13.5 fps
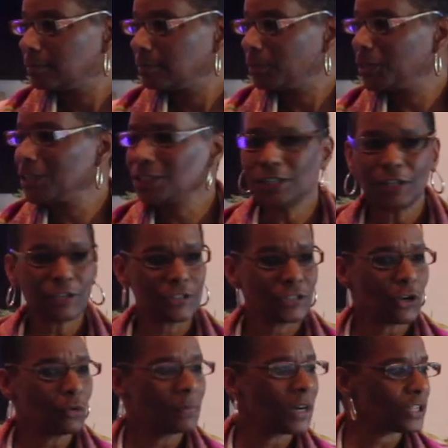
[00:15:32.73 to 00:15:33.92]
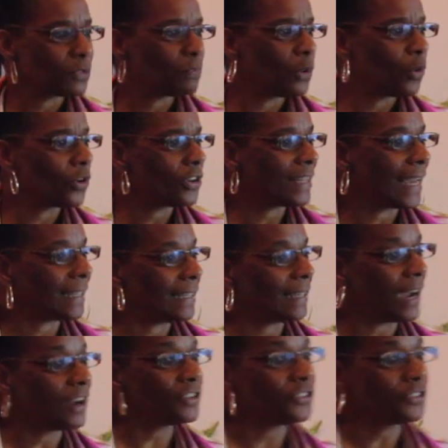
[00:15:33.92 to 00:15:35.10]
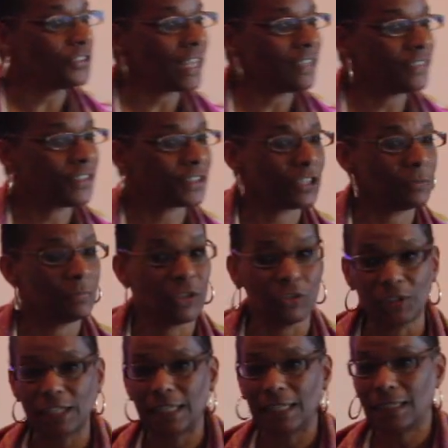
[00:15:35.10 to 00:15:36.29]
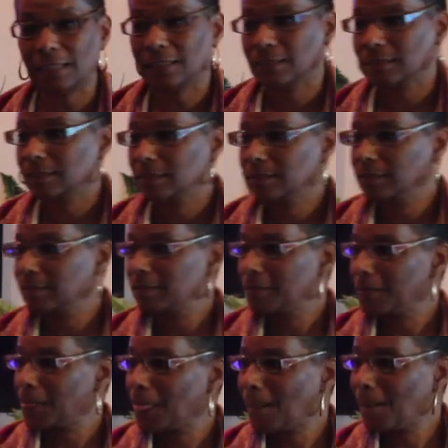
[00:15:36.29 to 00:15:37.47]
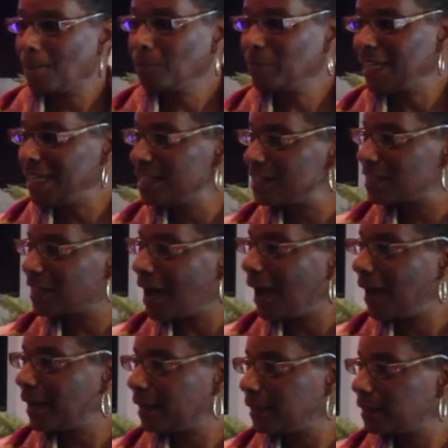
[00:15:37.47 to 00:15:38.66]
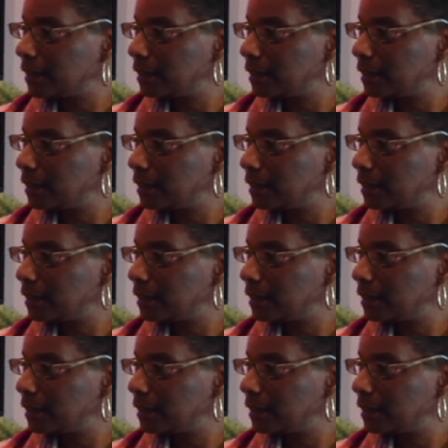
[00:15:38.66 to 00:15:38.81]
But isn't there so much more that underneath the community is God?